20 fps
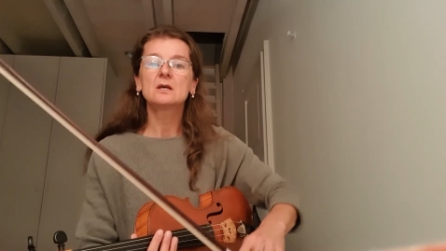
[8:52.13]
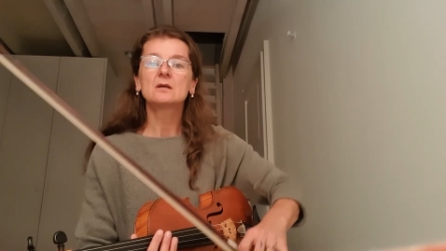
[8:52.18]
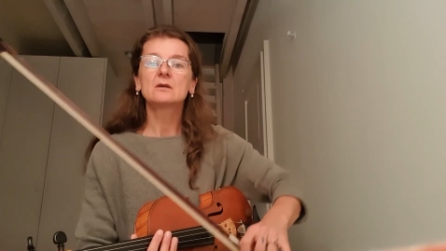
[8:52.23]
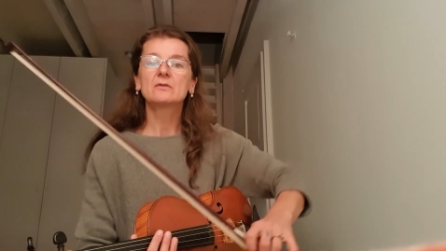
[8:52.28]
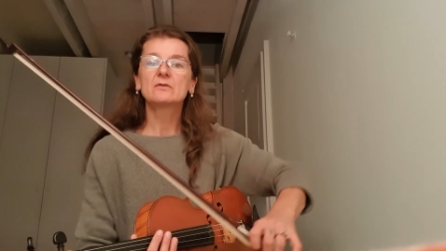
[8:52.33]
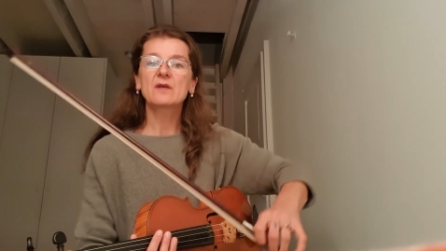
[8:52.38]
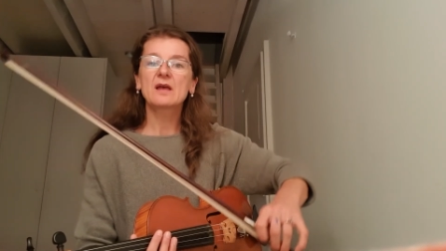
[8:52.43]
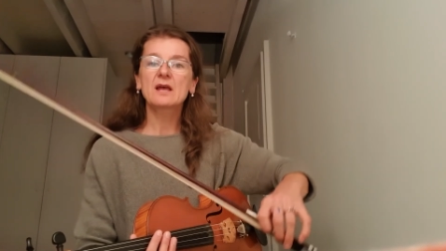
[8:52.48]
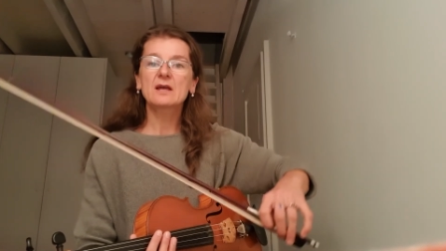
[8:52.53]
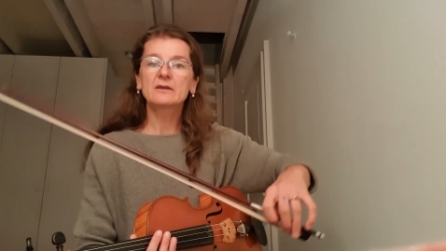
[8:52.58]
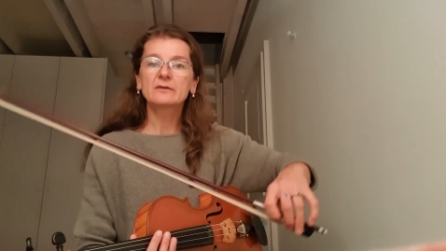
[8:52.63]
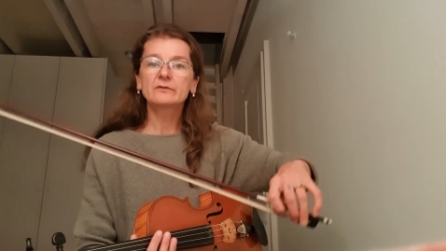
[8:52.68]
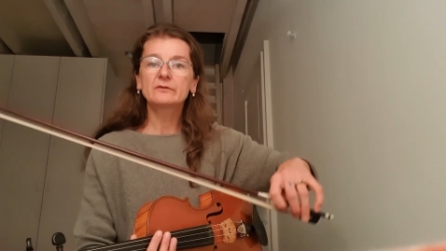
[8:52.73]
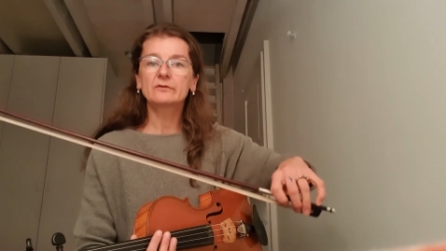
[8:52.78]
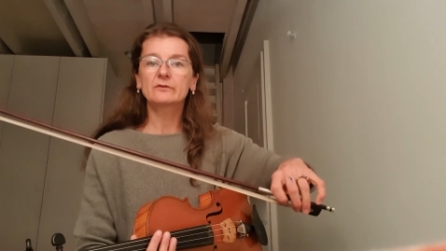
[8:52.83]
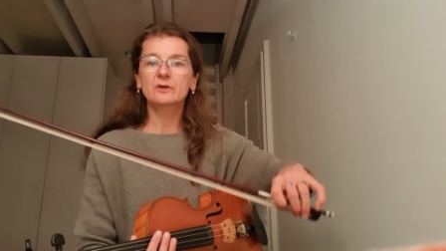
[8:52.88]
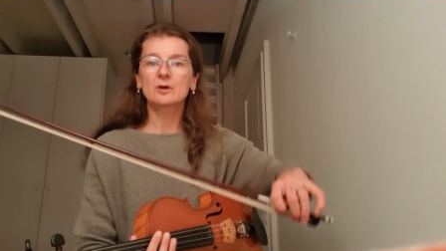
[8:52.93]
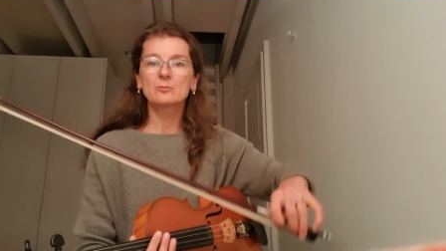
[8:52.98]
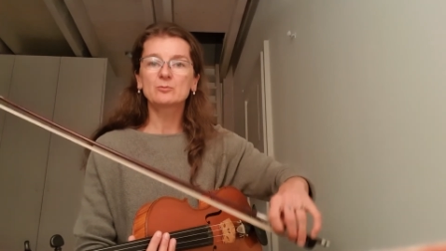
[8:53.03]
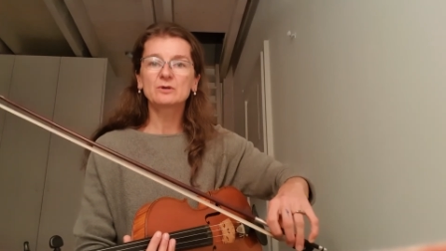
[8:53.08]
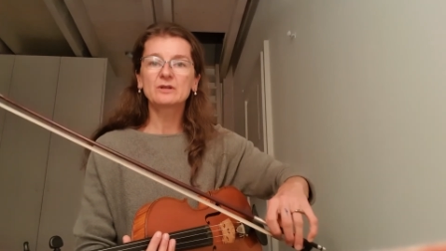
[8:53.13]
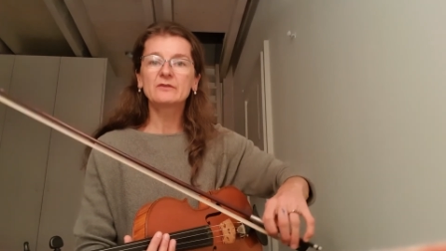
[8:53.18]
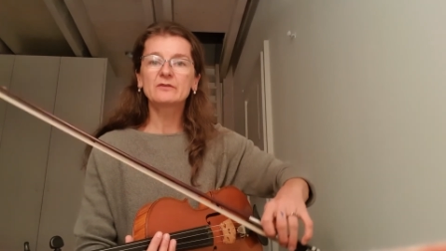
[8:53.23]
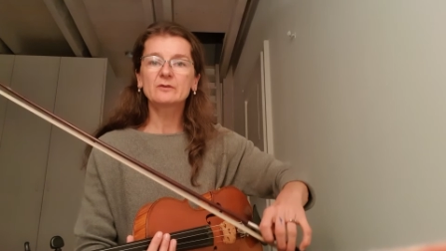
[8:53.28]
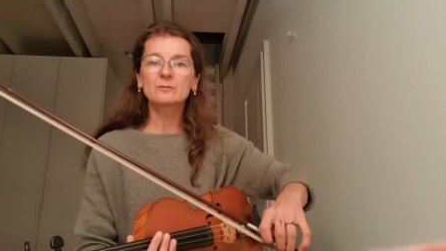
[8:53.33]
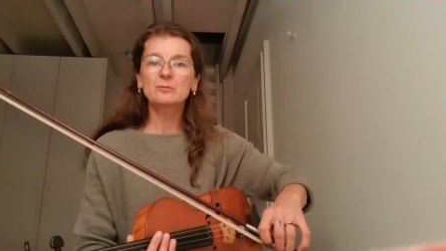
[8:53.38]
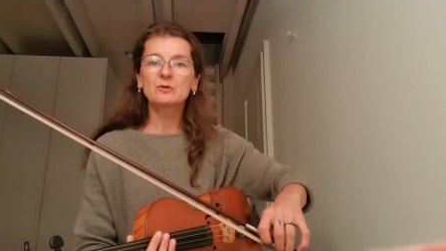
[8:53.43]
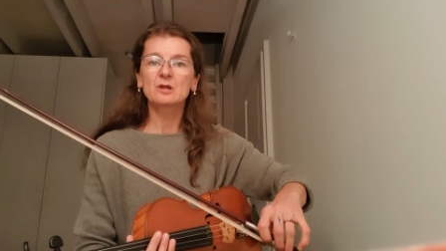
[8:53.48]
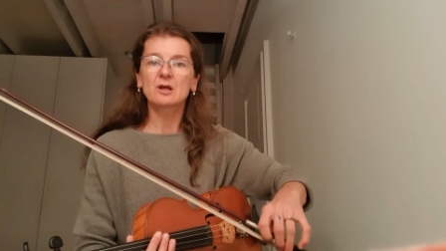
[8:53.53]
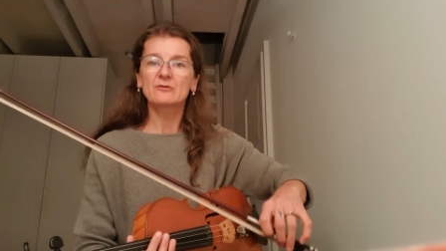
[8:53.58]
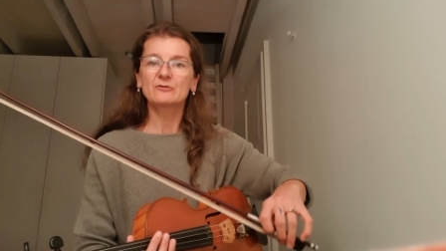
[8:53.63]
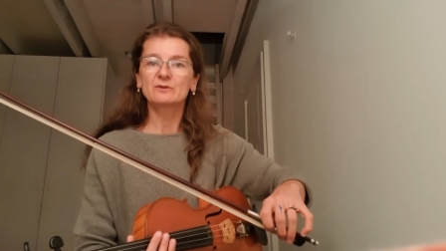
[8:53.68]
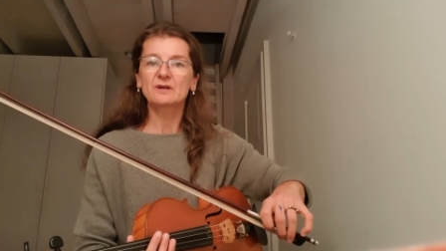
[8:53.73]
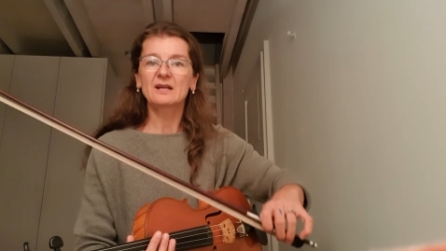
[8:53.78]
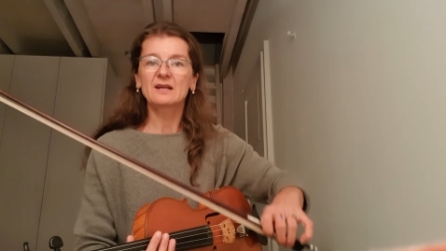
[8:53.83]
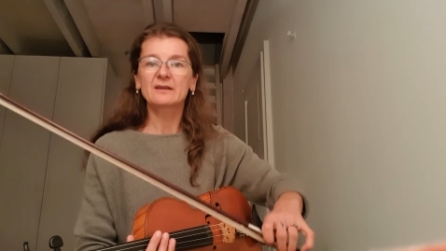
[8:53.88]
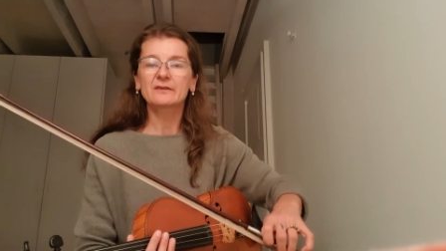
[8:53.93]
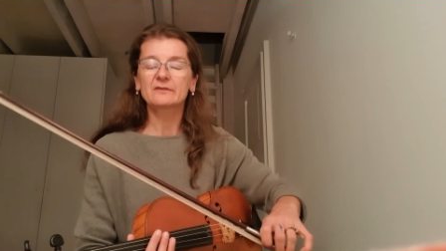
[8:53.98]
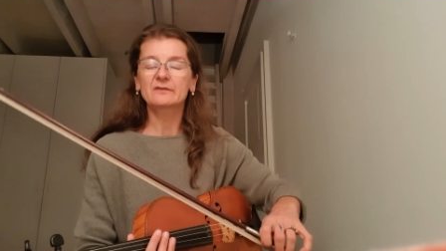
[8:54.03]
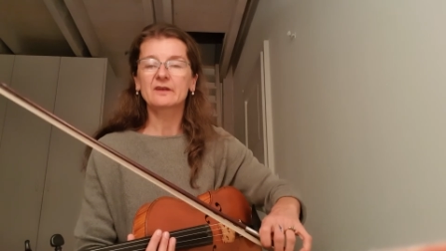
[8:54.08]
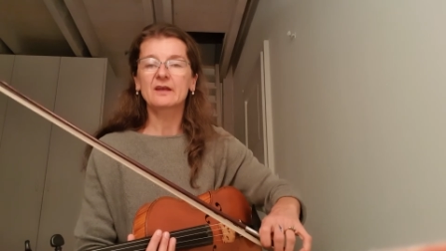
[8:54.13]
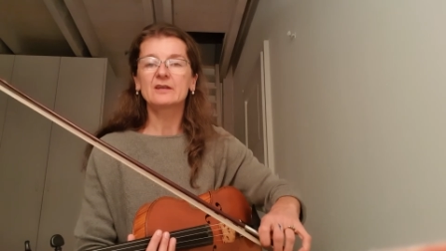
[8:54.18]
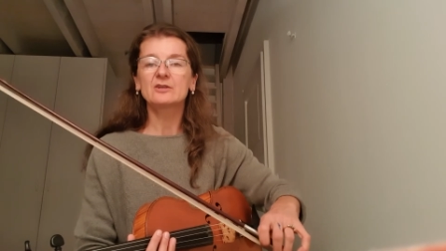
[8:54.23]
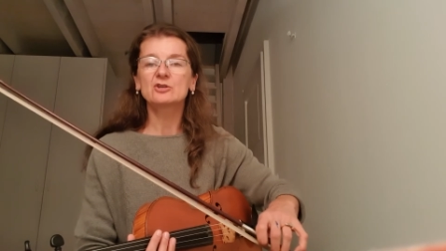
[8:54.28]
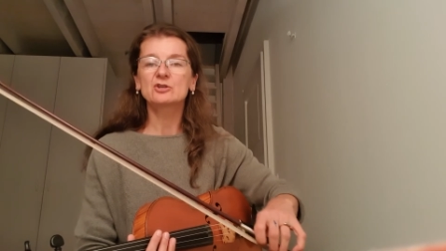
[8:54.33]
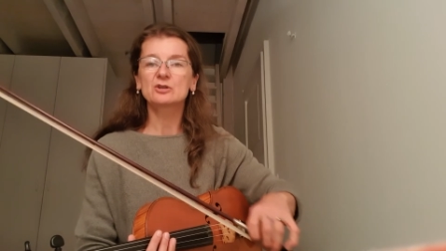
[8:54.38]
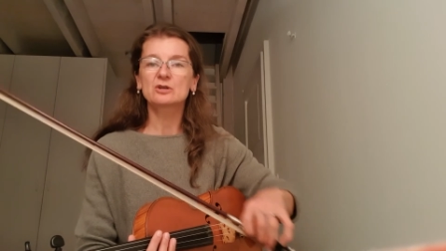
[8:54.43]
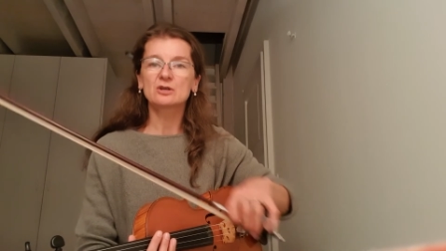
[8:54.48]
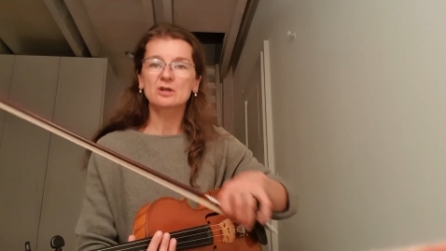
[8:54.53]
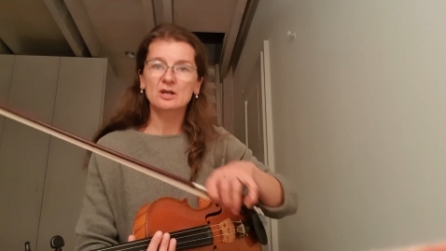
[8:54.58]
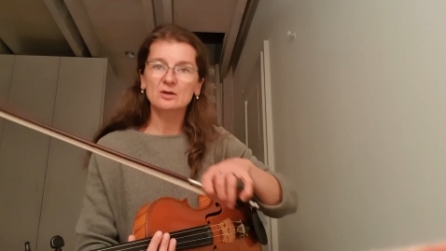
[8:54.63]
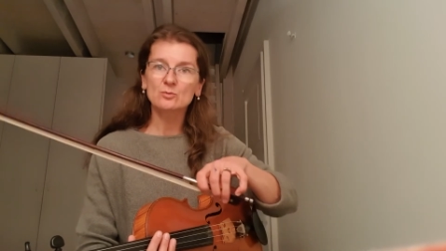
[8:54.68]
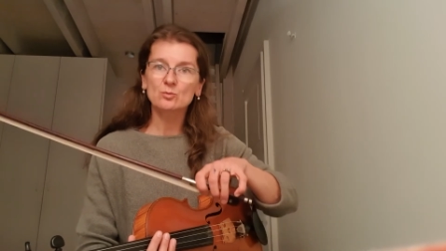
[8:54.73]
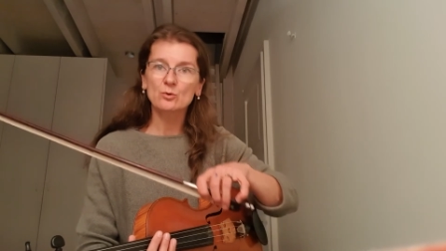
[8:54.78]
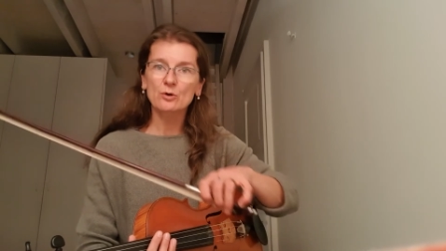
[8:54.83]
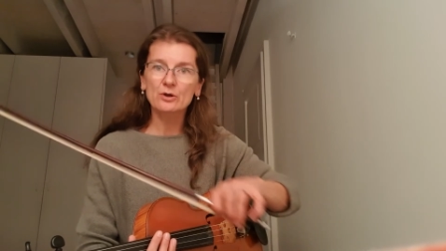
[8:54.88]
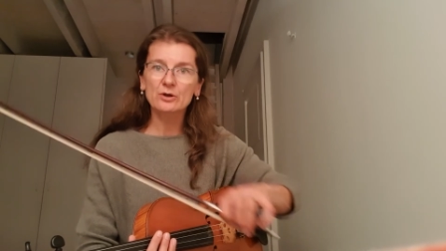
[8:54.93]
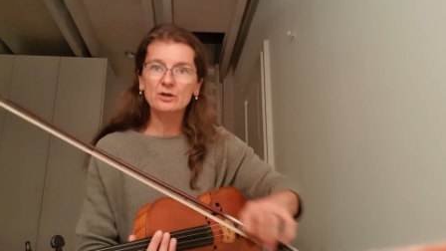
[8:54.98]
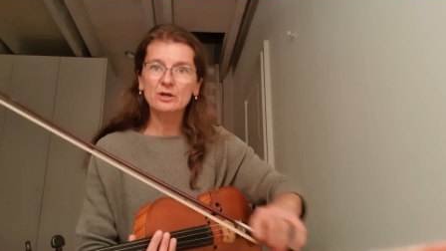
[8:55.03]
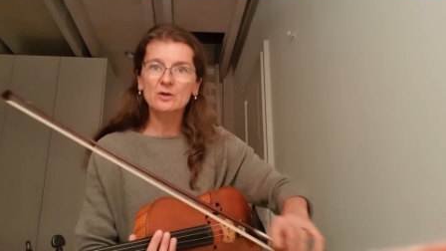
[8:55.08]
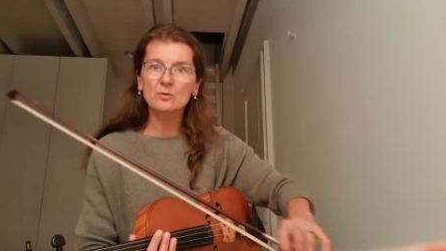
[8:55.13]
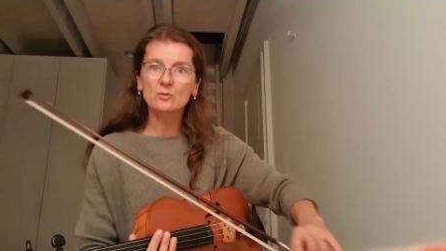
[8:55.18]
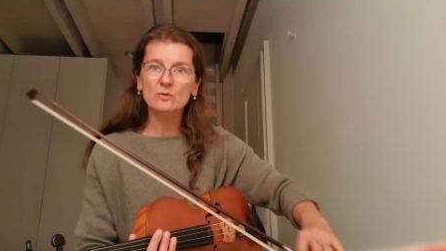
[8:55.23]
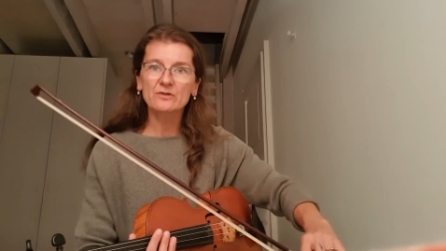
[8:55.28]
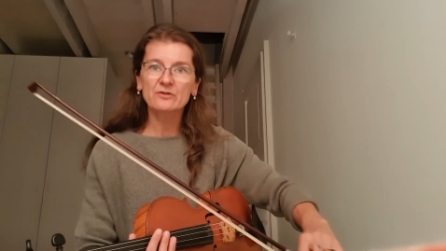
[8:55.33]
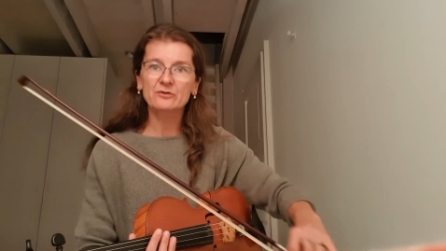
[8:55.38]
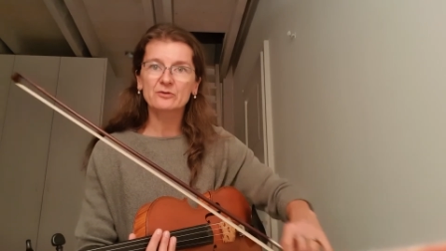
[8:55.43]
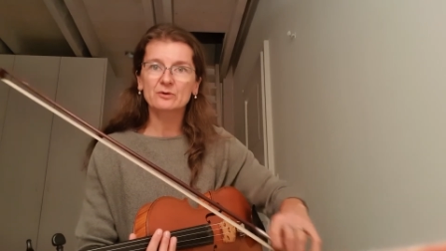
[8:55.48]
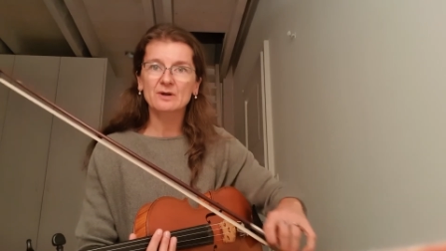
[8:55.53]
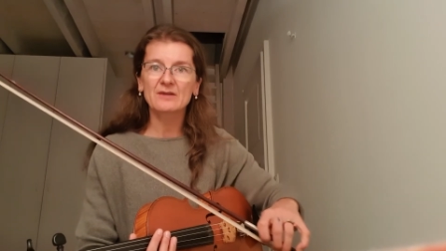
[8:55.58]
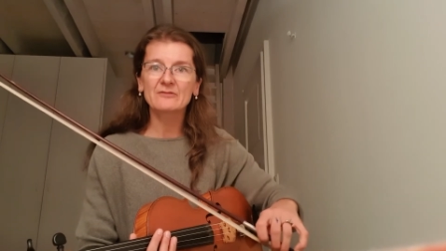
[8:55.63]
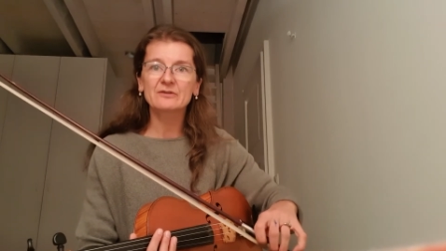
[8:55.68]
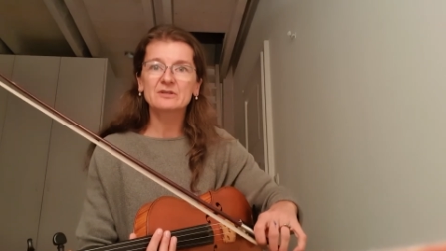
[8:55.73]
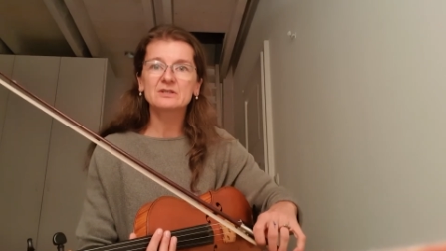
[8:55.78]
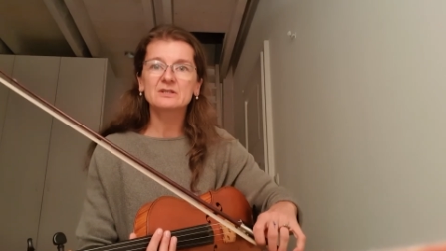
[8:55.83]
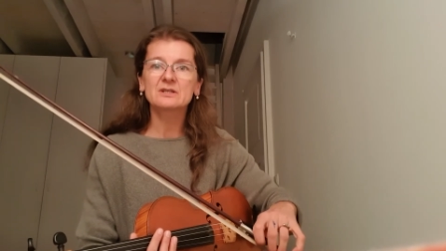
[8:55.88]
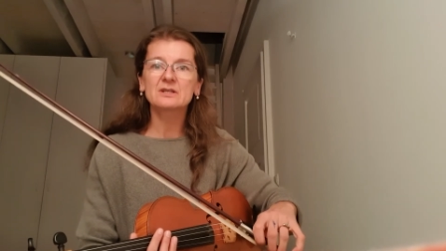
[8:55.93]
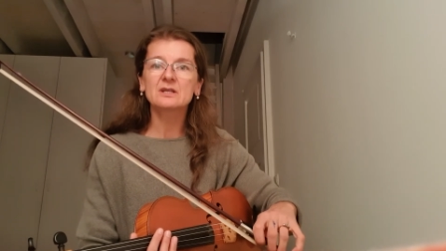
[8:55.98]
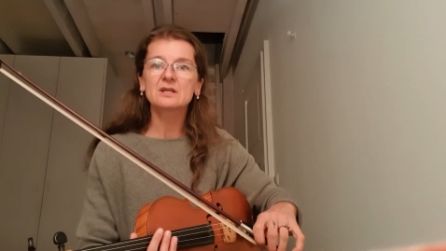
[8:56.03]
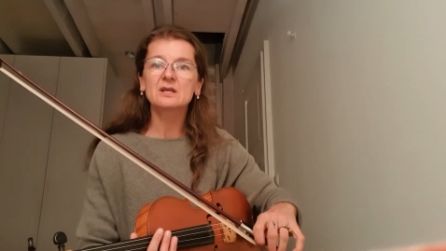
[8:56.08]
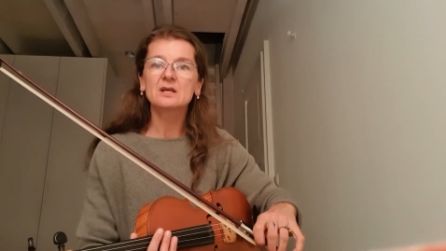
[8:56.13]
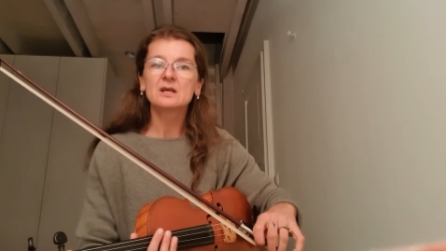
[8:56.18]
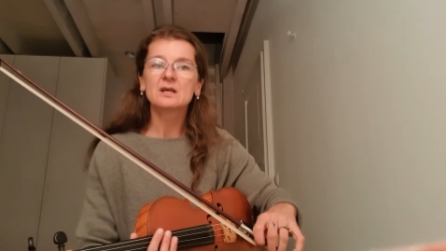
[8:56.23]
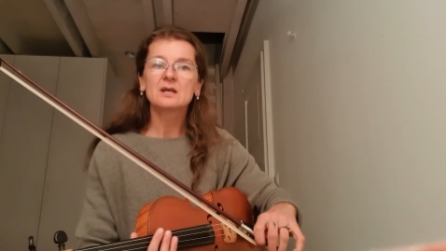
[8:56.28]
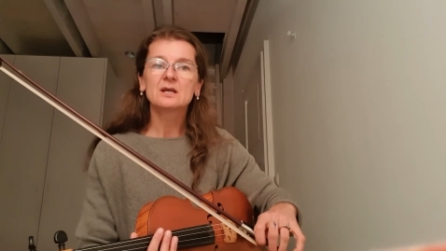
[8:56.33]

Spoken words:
There is a principle of relaxation and working with gravity,